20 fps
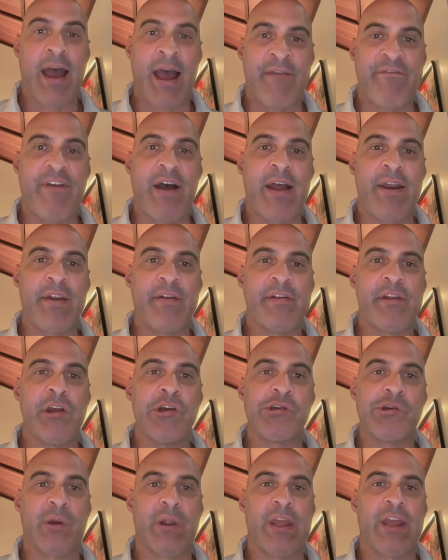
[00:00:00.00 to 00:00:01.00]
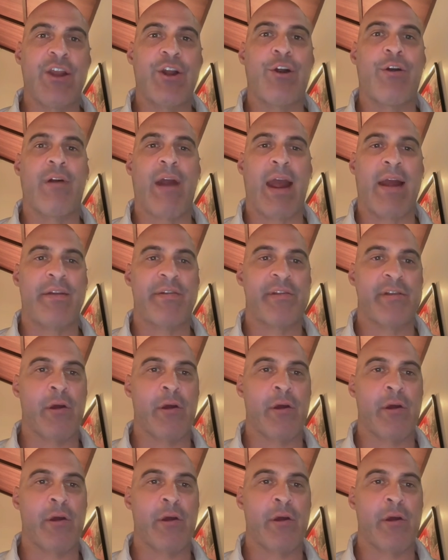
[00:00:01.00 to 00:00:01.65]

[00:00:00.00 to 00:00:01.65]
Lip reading: I find it's usually correct.